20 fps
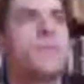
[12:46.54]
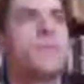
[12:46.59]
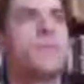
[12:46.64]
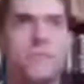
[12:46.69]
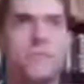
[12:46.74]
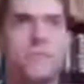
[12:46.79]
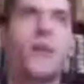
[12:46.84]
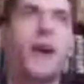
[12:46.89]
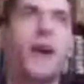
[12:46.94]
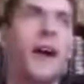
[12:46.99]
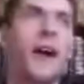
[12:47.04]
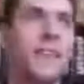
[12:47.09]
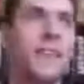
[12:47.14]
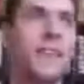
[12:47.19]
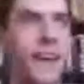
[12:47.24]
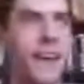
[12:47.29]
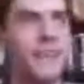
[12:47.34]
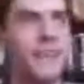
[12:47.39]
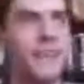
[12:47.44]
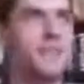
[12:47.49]
ride
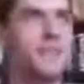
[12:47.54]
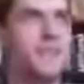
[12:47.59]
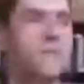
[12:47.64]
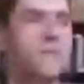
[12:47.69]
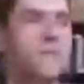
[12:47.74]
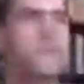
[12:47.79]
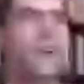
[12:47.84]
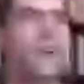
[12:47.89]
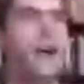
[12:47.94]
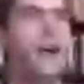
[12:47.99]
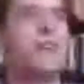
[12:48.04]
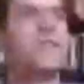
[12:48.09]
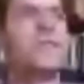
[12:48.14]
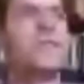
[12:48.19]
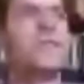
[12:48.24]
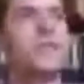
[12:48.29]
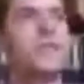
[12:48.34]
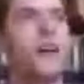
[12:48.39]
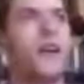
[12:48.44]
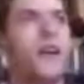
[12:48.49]
that fine
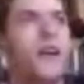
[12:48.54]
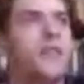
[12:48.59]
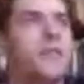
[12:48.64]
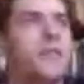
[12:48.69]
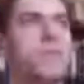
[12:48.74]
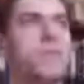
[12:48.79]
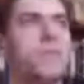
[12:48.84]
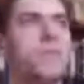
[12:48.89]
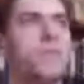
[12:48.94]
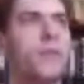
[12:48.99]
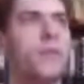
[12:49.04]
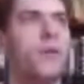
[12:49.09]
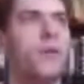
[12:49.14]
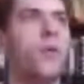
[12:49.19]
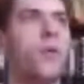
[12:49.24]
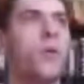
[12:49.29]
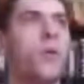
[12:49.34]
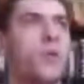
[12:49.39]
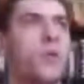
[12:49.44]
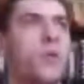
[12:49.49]
line of
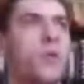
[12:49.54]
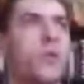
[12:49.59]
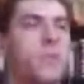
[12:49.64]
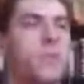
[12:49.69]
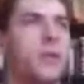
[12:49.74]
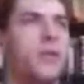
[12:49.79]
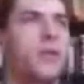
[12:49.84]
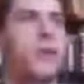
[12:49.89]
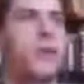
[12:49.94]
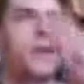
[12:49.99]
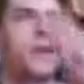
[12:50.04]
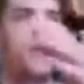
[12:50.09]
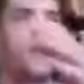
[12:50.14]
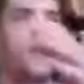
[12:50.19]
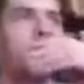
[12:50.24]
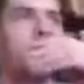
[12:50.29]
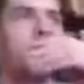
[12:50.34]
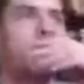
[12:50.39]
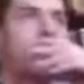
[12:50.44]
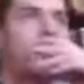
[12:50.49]
order between
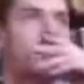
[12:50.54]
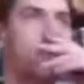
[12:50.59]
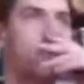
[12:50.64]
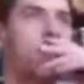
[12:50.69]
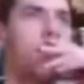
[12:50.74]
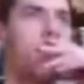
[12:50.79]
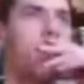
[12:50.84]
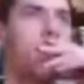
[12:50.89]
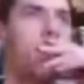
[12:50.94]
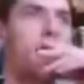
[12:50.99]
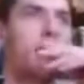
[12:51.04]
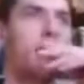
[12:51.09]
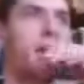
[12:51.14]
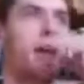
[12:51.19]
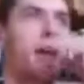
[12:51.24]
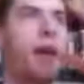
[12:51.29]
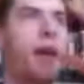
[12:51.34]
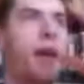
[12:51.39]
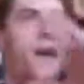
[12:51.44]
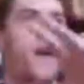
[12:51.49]
the
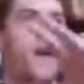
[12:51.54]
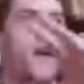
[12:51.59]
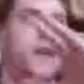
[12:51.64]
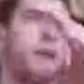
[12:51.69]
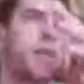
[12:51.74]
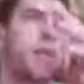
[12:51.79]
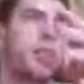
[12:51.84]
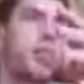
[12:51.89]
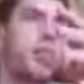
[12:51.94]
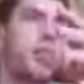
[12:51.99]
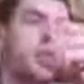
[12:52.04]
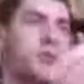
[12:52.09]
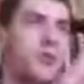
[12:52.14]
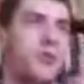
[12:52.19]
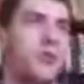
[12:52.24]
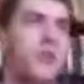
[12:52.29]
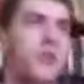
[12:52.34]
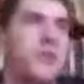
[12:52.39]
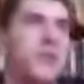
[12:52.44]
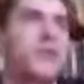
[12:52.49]
chaotic nature
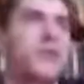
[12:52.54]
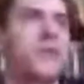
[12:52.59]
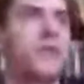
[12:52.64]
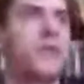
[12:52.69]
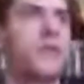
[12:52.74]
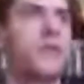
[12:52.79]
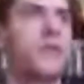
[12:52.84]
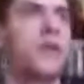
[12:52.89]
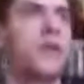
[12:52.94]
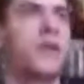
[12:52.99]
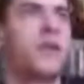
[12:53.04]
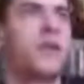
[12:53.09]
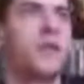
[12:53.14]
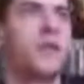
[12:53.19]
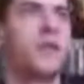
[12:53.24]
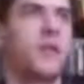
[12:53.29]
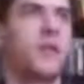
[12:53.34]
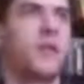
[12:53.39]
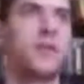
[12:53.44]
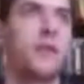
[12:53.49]
of
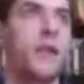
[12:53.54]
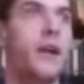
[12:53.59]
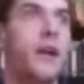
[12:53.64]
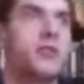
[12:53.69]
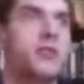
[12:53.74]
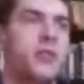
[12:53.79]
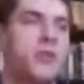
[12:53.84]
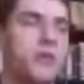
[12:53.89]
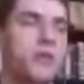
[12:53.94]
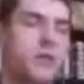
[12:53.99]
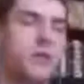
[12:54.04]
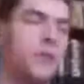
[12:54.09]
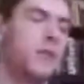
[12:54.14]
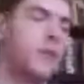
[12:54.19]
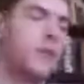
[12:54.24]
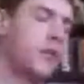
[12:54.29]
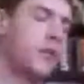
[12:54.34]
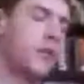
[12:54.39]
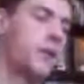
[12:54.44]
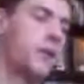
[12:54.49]
nature.
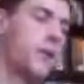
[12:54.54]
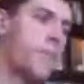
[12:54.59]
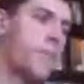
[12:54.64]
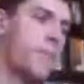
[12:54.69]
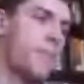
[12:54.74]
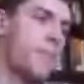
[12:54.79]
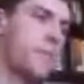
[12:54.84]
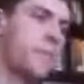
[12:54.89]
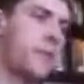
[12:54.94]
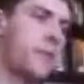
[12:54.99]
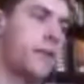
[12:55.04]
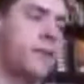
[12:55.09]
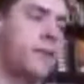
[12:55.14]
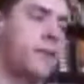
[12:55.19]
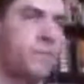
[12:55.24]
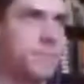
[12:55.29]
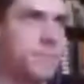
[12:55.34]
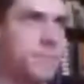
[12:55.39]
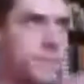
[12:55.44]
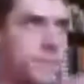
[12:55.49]
But
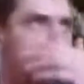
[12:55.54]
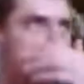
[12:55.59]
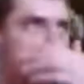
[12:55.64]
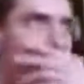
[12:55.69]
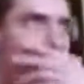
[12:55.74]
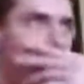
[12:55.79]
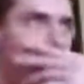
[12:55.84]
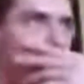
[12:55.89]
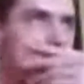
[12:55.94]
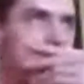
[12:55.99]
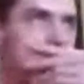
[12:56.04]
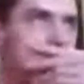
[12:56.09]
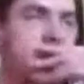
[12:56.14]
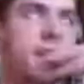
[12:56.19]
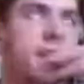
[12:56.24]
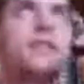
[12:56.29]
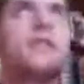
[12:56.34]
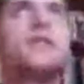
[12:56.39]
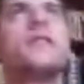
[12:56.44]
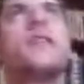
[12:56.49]
yeah,
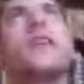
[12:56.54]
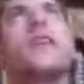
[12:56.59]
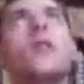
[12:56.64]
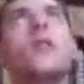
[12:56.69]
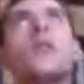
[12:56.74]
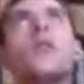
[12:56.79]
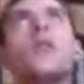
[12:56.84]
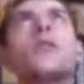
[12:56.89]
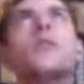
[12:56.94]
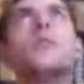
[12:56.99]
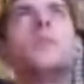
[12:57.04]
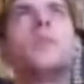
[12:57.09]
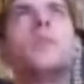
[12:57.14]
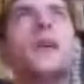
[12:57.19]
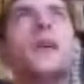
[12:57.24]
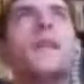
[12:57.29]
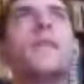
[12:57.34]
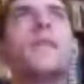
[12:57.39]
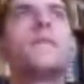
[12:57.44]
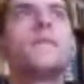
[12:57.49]
in order to
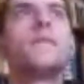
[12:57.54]
be